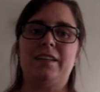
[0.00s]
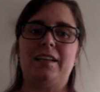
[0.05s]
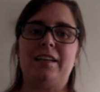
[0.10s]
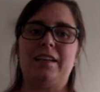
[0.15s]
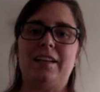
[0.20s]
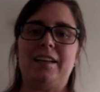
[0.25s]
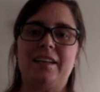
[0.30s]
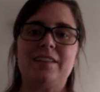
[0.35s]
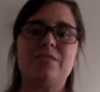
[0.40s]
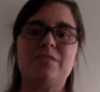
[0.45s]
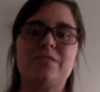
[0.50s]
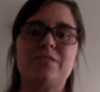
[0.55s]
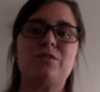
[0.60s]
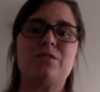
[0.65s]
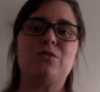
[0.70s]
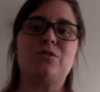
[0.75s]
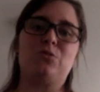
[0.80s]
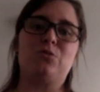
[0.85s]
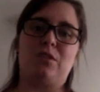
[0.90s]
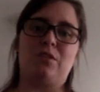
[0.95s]
it's a
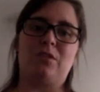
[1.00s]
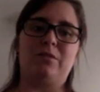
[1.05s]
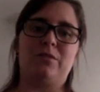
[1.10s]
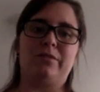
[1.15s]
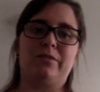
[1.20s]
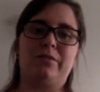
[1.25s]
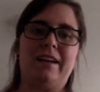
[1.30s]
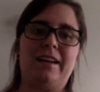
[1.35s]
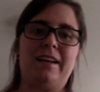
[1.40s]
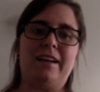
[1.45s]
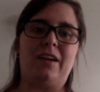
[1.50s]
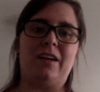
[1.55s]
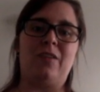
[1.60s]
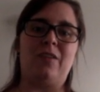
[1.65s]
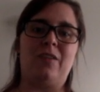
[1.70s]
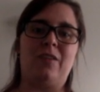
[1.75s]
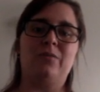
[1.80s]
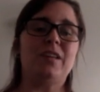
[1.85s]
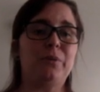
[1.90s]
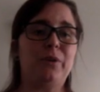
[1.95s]
struggle right now.
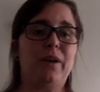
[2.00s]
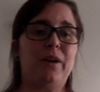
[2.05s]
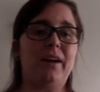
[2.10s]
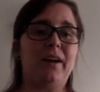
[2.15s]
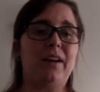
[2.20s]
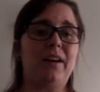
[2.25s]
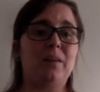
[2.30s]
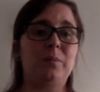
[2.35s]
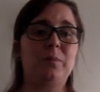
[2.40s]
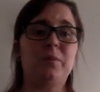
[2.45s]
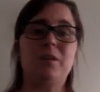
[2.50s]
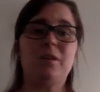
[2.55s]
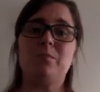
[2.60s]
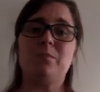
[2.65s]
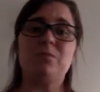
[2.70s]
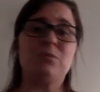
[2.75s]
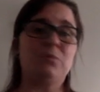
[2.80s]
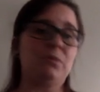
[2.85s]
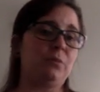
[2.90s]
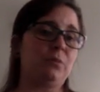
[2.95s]
Keep your head up, keep
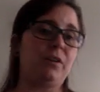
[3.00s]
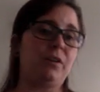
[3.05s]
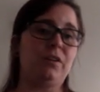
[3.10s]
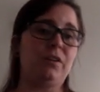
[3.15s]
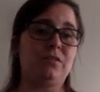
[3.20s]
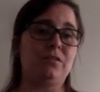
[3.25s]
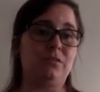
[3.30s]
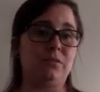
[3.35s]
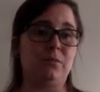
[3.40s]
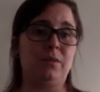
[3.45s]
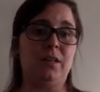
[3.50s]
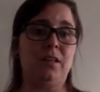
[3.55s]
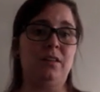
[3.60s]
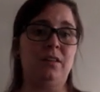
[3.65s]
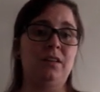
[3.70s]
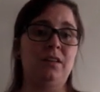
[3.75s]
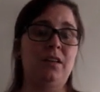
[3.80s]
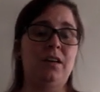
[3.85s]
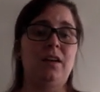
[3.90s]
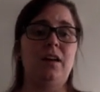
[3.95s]
doing what you're doing,
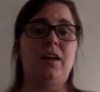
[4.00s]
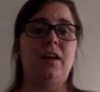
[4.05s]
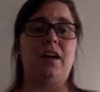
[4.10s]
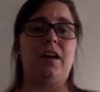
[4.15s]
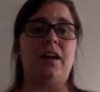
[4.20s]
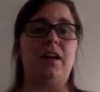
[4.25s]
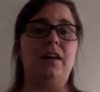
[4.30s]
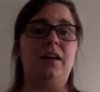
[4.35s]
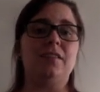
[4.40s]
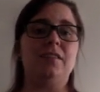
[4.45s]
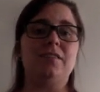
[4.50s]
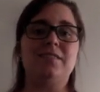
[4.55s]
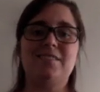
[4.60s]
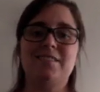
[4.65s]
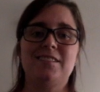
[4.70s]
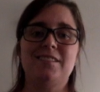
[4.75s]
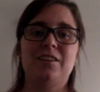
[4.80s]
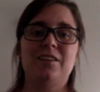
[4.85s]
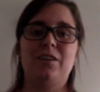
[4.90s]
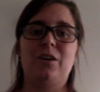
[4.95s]
and
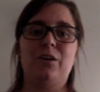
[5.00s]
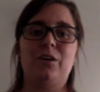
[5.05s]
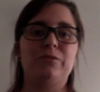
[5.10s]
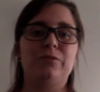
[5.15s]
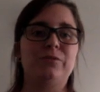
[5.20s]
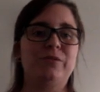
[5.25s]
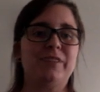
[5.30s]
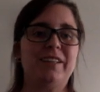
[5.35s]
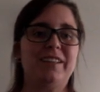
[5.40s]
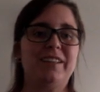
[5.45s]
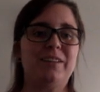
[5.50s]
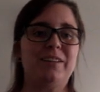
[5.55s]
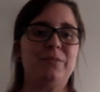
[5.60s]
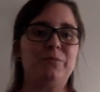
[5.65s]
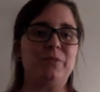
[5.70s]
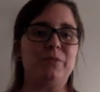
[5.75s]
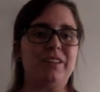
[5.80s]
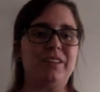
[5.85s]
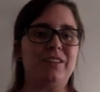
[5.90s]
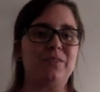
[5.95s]
hopefully
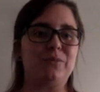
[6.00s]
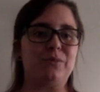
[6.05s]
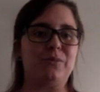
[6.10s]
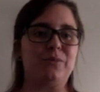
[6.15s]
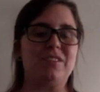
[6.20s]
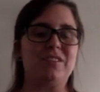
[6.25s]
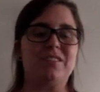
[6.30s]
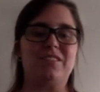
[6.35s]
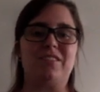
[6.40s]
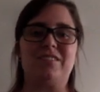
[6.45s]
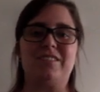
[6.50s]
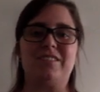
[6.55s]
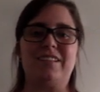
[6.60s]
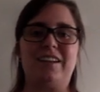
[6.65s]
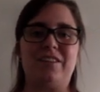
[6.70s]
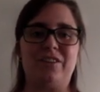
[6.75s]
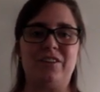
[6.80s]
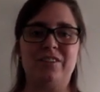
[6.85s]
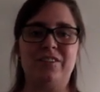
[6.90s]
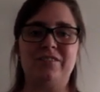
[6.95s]
we'll get through this all
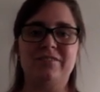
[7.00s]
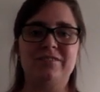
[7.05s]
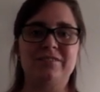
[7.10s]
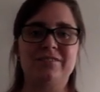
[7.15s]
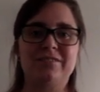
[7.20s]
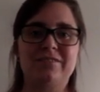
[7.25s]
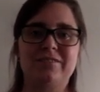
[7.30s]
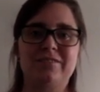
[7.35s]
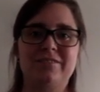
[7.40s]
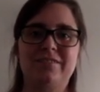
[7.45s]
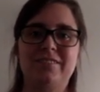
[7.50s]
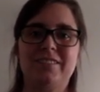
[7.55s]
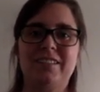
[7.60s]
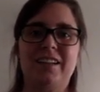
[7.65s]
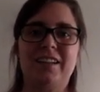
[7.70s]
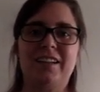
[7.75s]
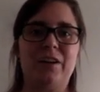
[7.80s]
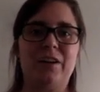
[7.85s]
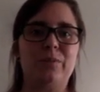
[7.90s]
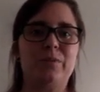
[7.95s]
together.
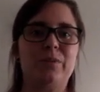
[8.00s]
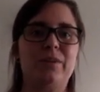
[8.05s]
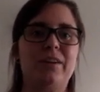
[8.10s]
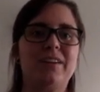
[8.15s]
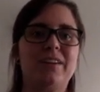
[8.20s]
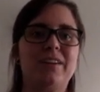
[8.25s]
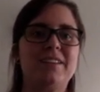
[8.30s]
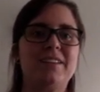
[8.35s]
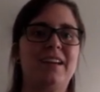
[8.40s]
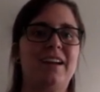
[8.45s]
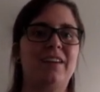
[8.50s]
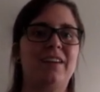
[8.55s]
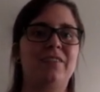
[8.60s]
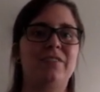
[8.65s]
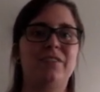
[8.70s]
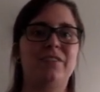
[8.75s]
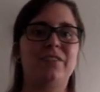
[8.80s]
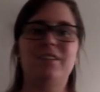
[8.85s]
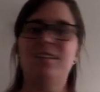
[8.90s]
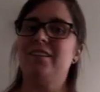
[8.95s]
I hope you guys have
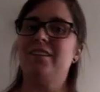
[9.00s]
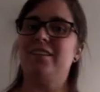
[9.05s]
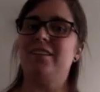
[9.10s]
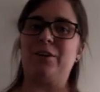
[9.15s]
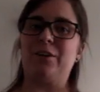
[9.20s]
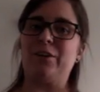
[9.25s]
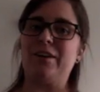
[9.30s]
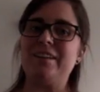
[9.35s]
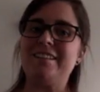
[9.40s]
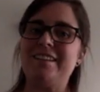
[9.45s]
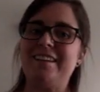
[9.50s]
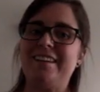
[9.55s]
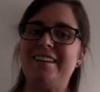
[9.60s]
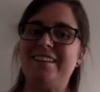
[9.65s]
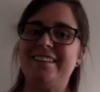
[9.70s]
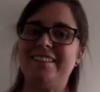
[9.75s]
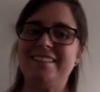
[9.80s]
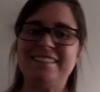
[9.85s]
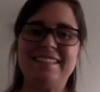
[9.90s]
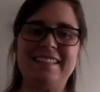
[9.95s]
a great day.
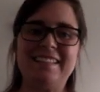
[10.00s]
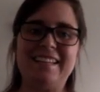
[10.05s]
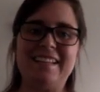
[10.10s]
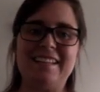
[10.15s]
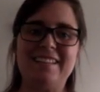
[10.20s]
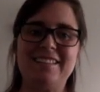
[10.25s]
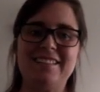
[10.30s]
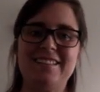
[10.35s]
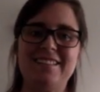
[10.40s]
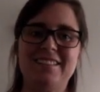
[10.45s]
Thanks.